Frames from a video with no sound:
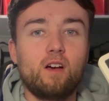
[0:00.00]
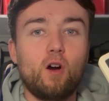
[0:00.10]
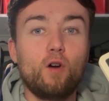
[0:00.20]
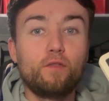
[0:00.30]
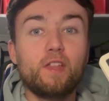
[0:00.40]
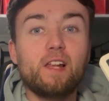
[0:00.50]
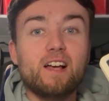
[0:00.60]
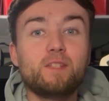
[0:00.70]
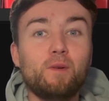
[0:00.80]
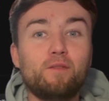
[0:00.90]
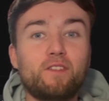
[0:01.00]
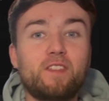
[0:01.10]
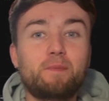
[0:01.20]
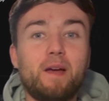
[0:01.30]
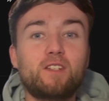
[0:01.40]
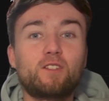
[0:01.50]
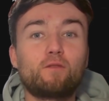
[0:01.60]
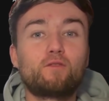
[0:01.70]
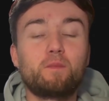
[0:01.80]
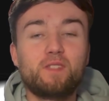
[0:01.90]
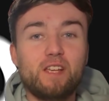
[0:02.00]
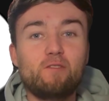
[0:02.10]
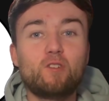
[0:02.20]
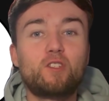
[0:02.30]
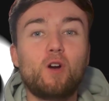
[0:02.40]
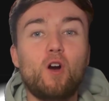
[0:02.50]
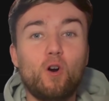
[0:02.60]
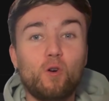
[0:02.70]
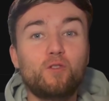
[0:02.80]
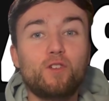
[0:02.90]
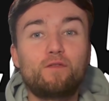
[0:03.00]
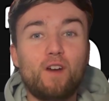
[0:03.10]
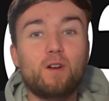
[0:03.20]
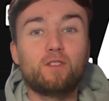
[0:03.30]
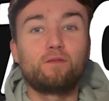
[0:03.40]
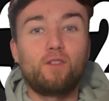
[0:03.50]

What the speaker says: Over the last month, this page has gone from 0 to 100,000